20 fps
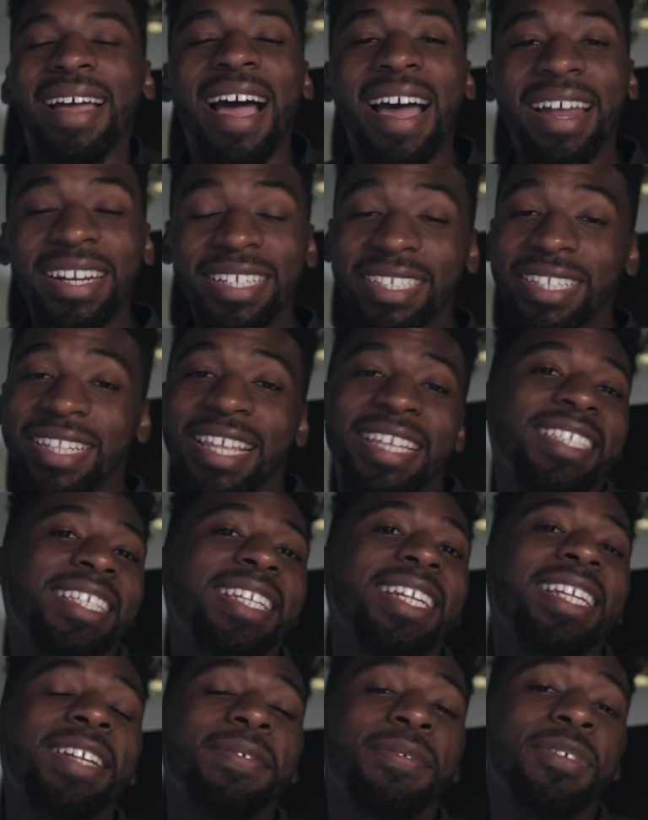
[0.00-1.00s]
honestly, they
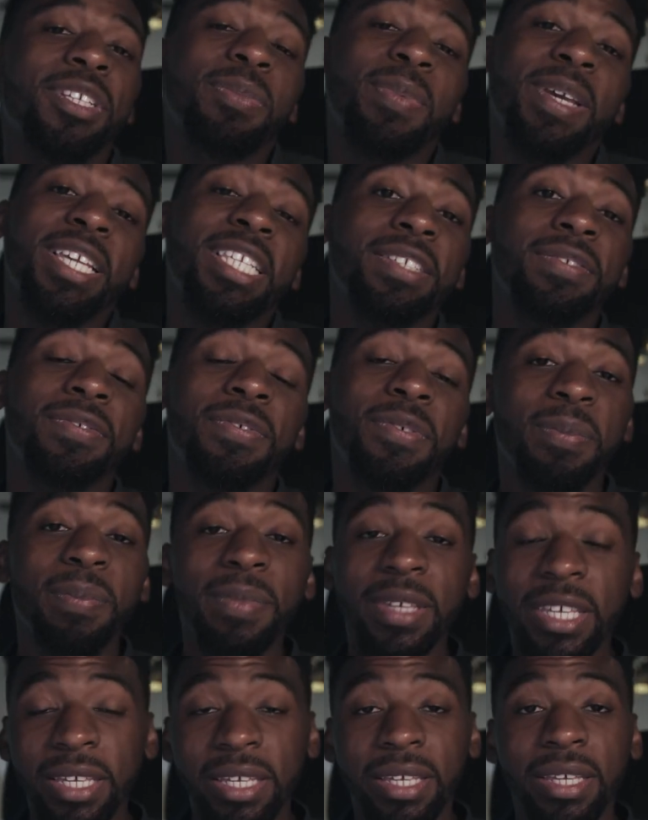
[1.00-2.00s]
sit in different spaces for
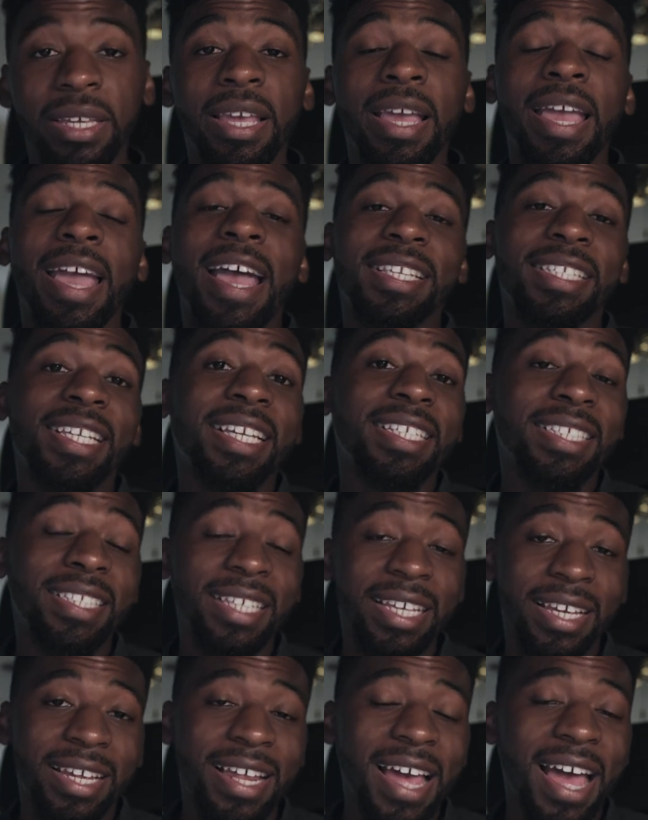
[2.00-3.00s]
me. As I
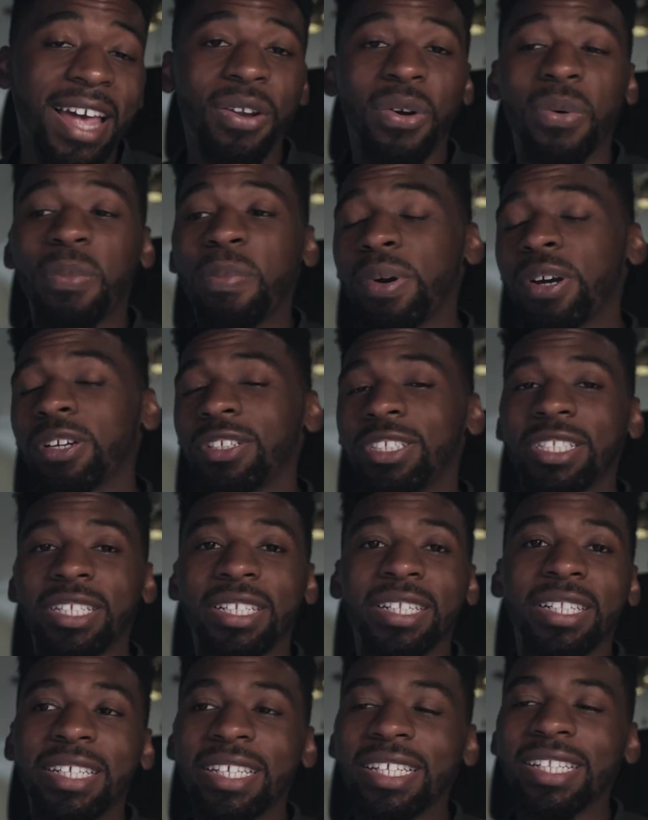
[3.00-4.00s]
said, I don't
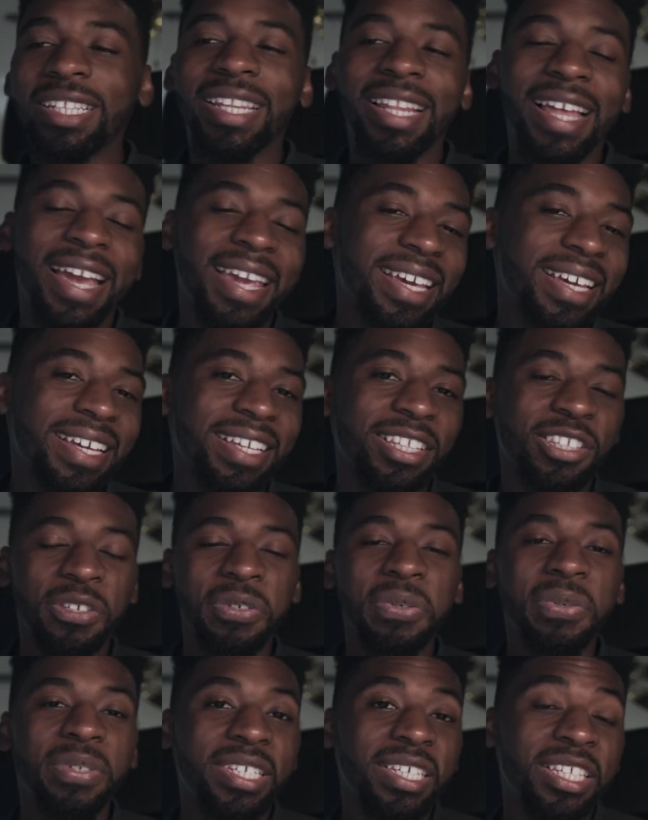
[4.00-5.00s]
personally like
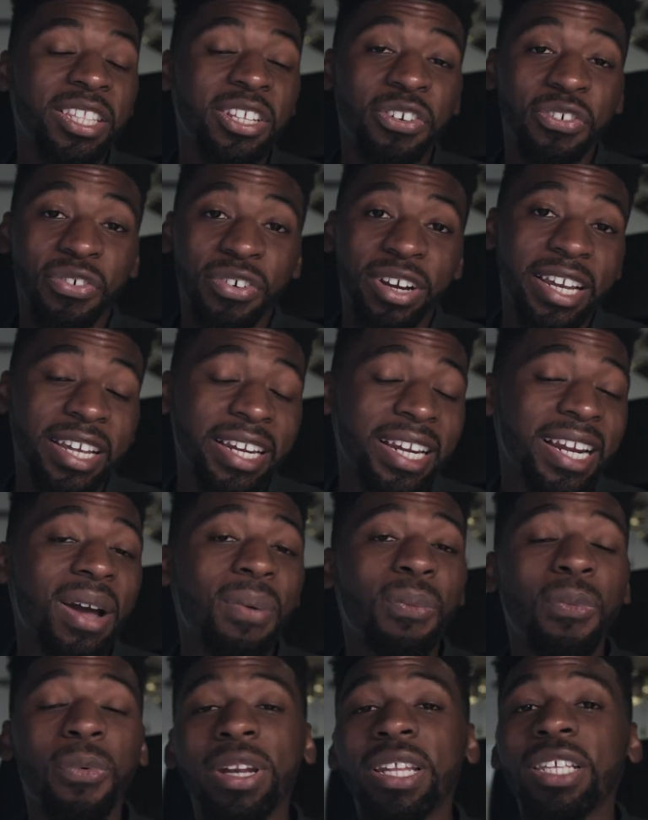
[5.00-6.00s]
using the Crane, and I
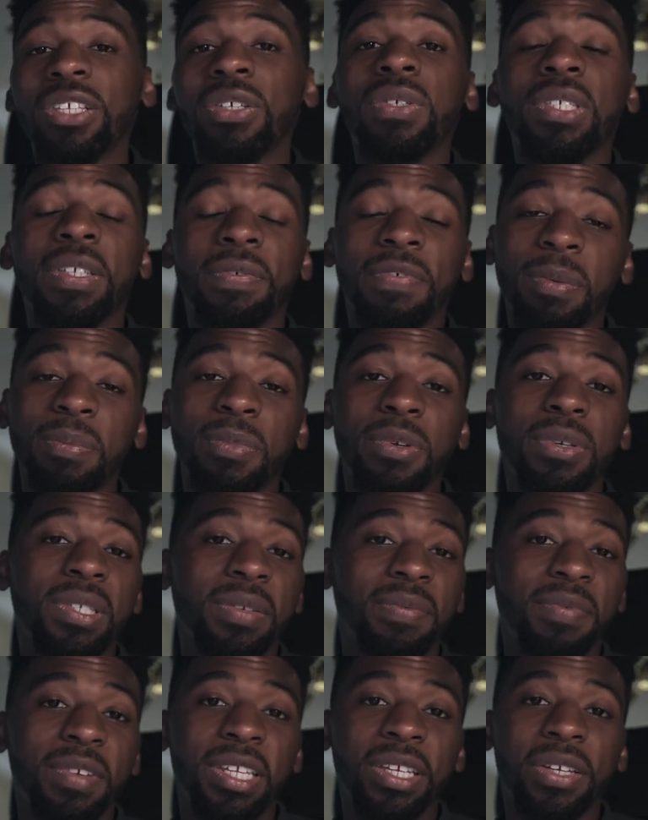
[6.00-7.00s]
wouldn't use it for
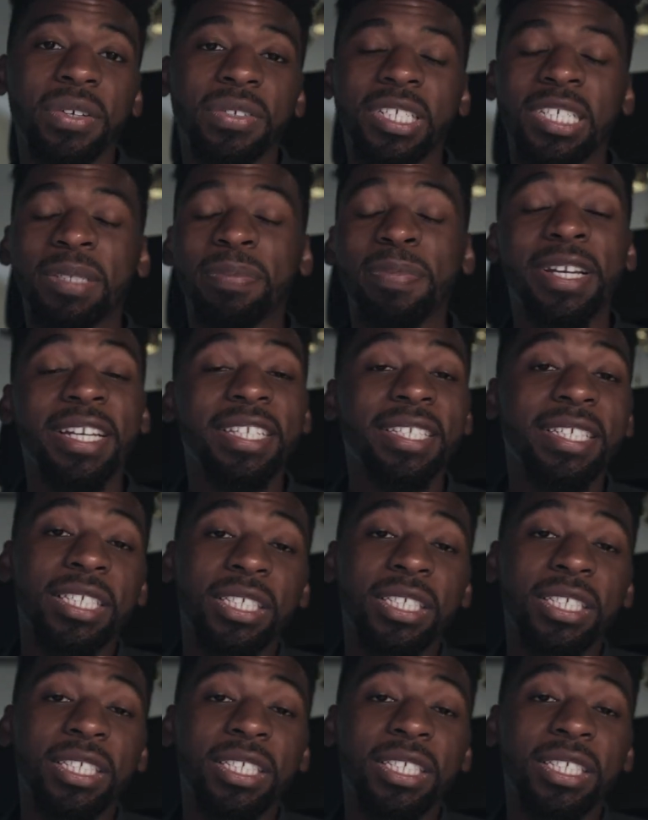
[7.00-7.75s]
music videos just because